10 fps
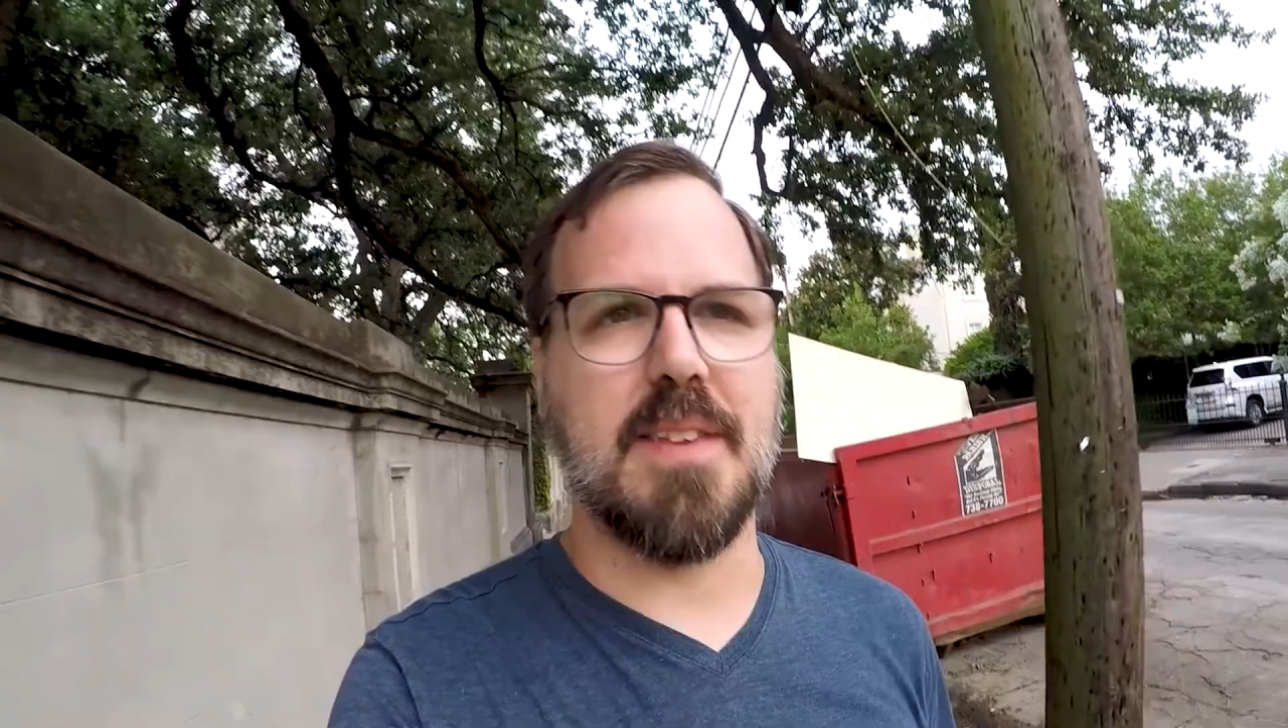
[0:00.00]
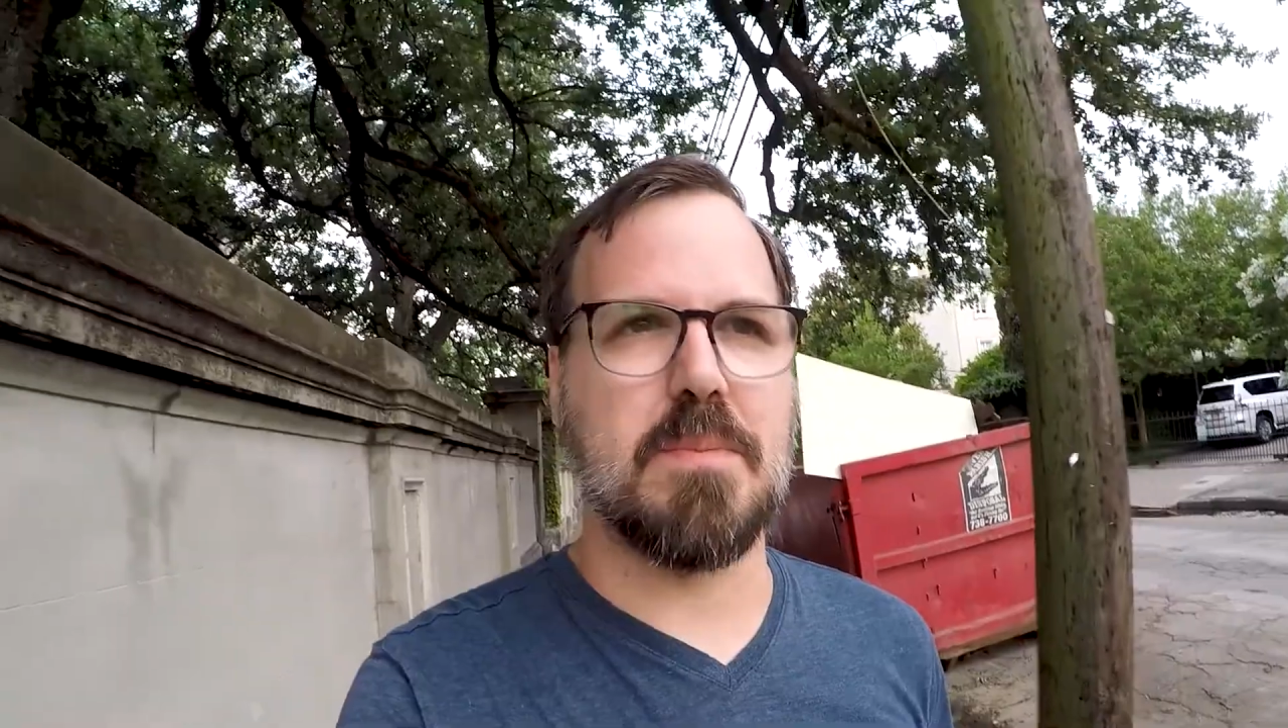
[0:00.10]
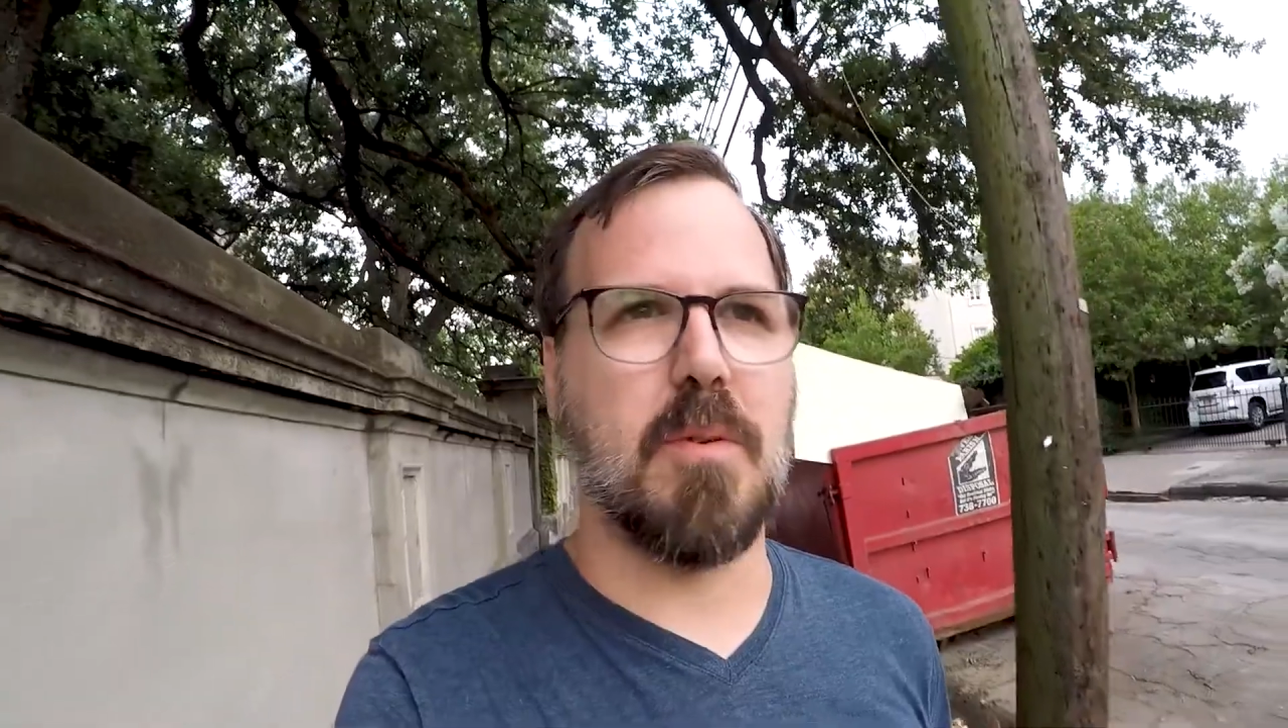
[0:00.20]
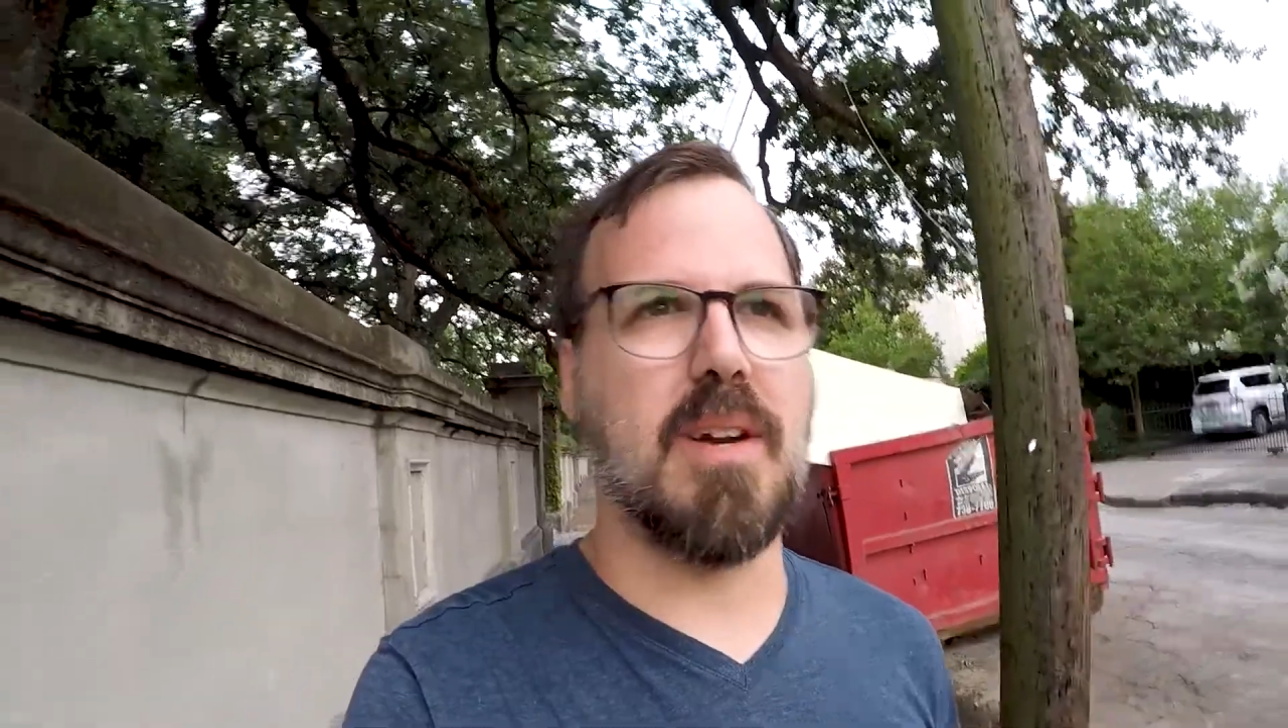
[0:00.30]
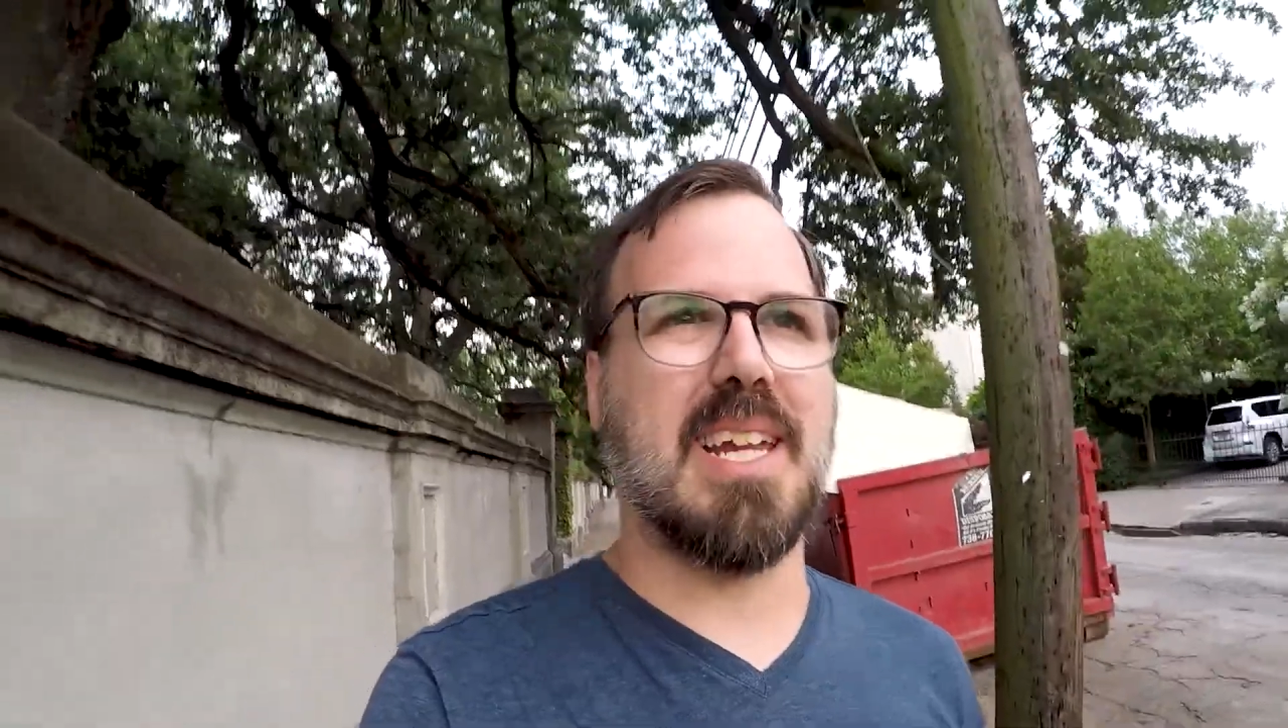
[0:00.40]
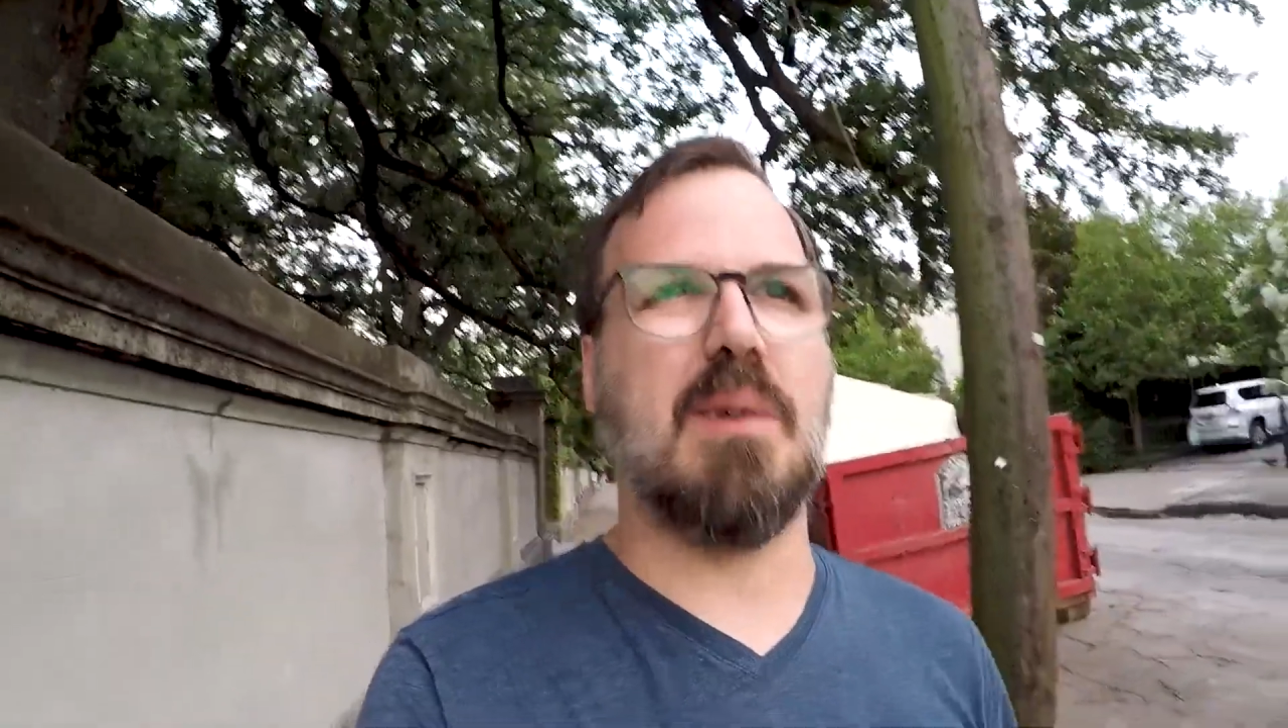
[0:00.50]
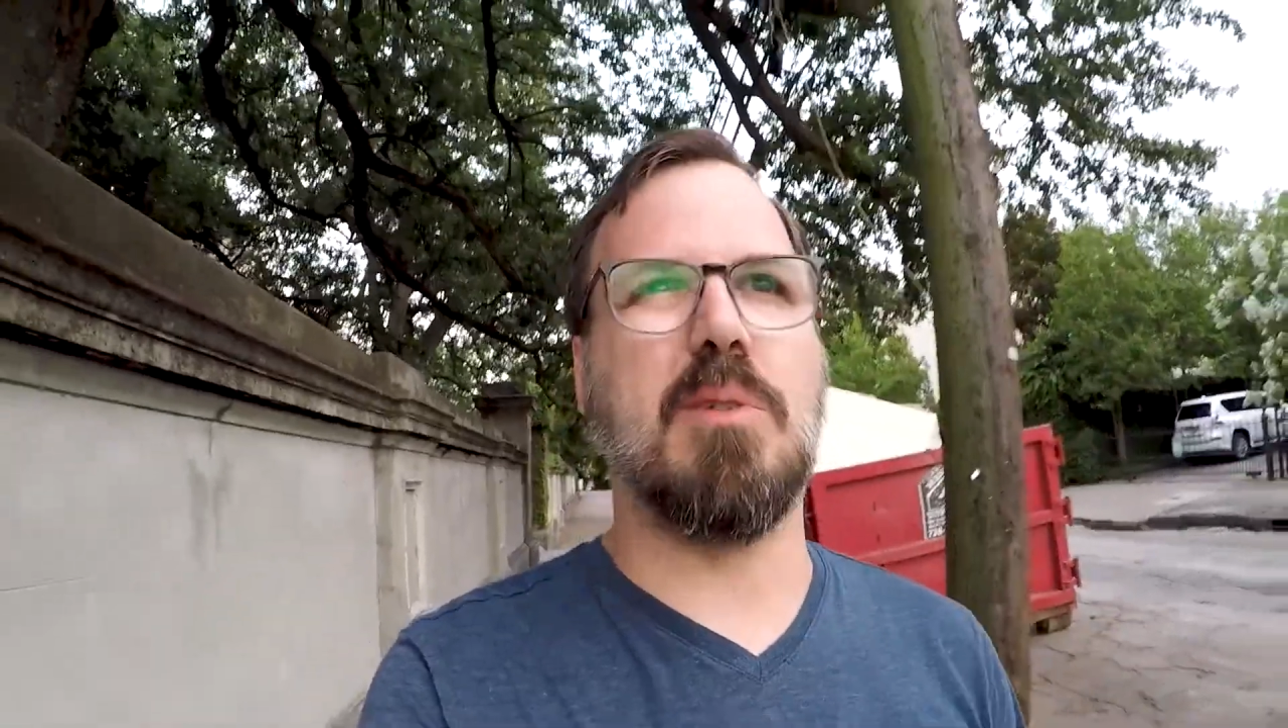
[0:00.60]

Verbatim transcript: This morning it